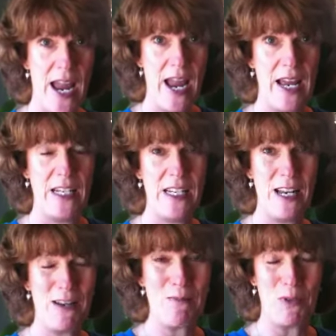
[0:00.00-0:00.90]
And
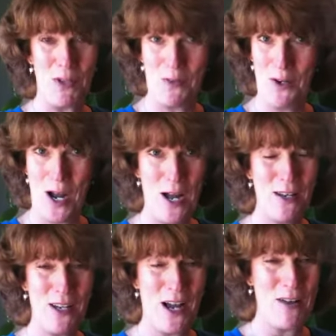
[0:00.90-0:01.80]
believe it or
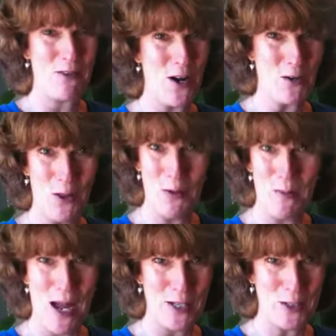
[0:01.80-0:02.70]
not, I've gone all the way
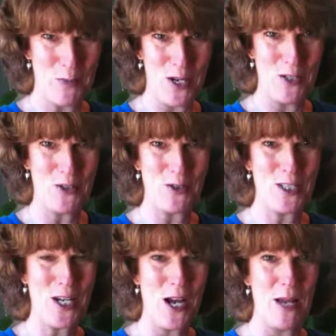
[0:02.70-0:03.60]
back to
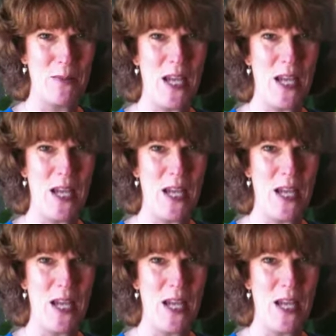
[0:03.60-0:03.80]
prehistoric times.